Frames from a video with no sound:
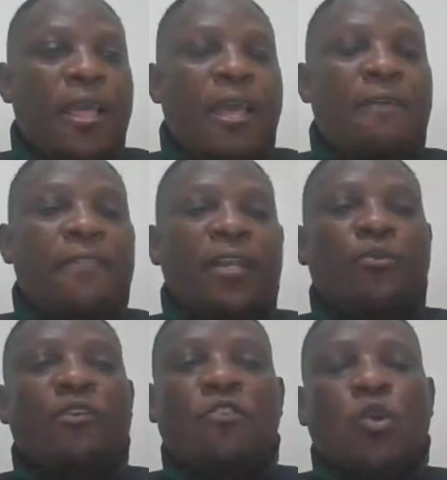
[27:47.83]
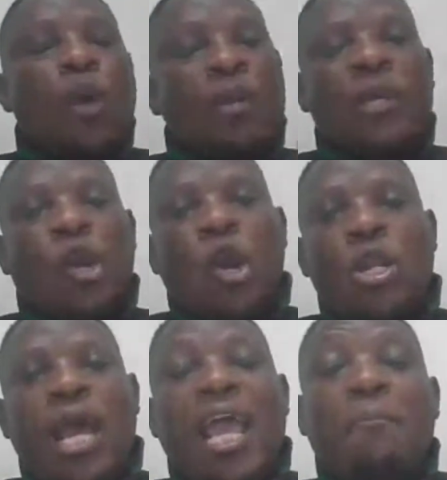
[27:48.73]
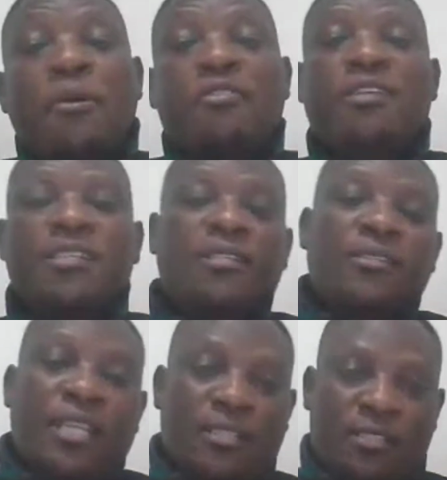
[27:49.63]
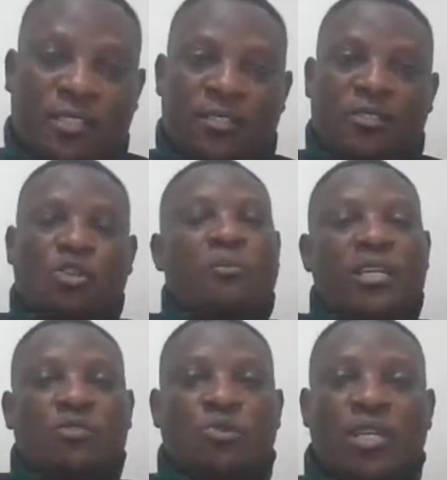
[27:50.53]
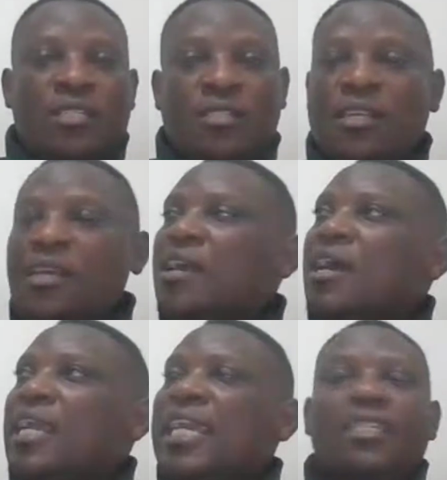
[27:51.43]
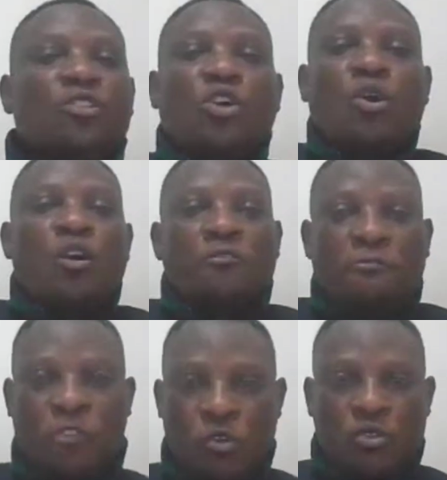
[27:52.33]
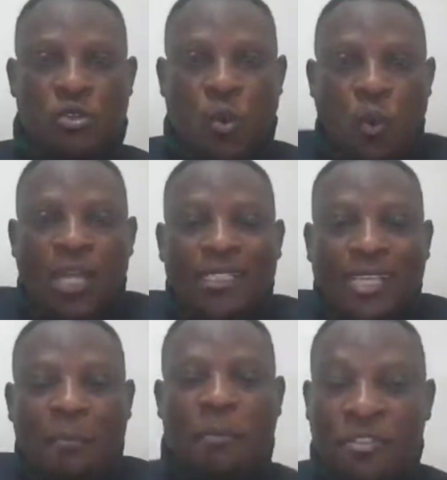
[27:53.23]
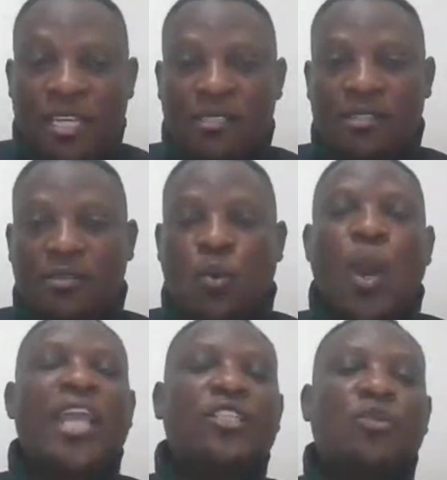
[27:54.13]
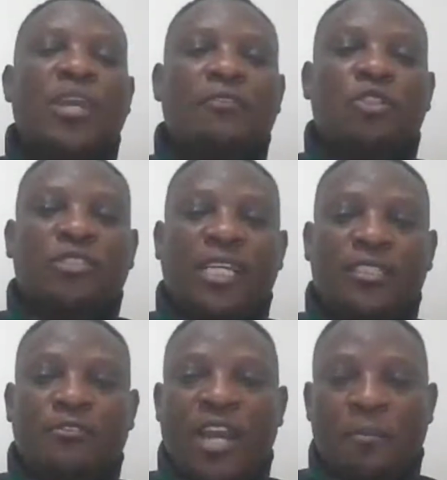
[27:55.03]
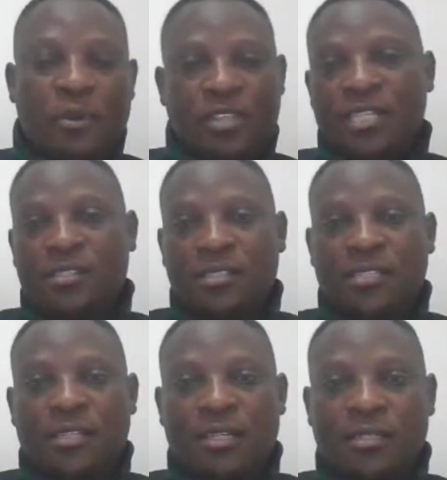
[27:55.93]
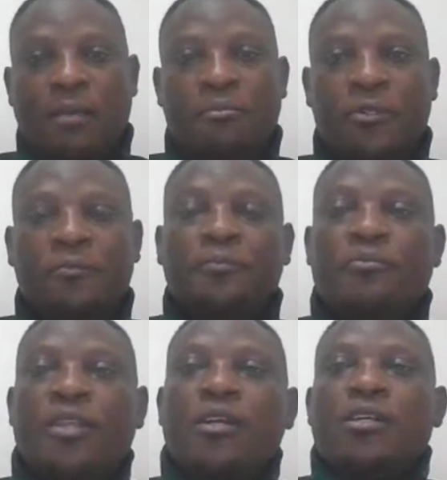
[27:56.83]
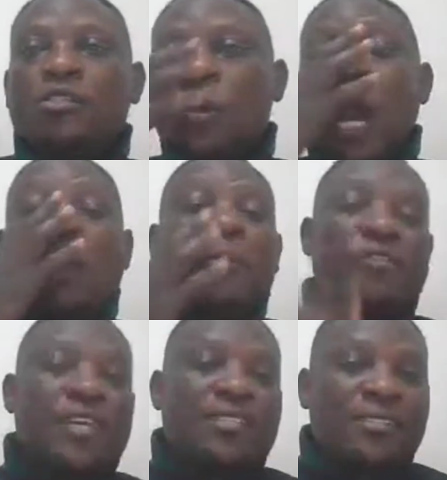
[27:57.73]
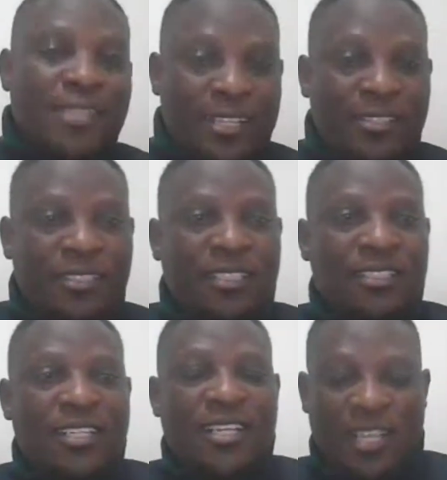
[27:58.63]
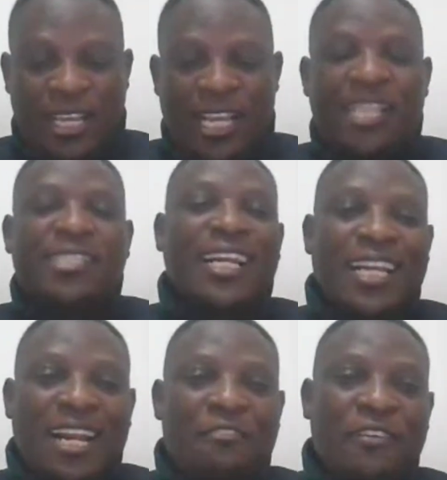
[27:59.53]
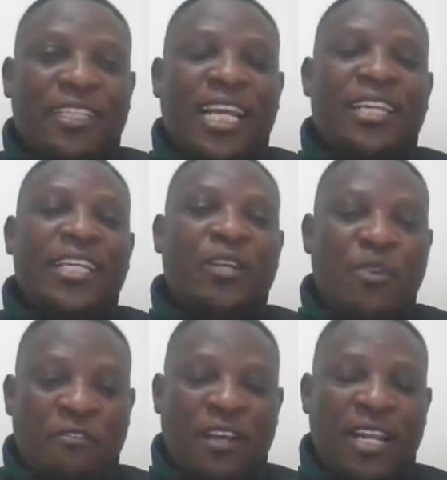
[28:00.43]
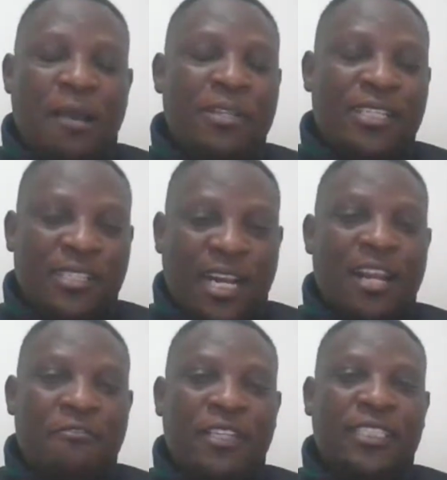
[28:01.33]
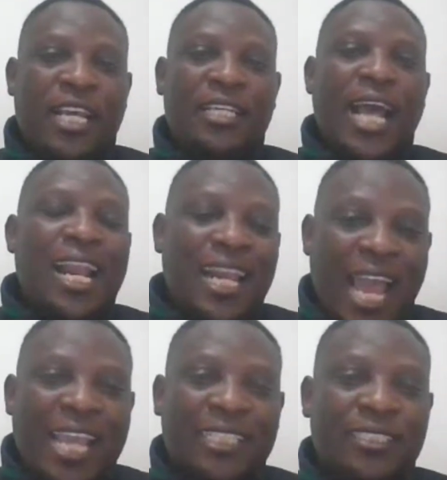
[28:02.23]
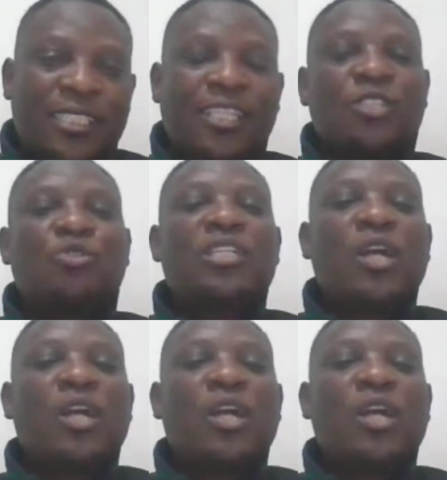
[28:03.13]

And then we have got what we call hypothesis testing. So many students get so confused. What is hypothesis? Why do we have to test for hypothesis, as an example? So hypothesis testing is relevant and equivalent, it's relevant and aligned to the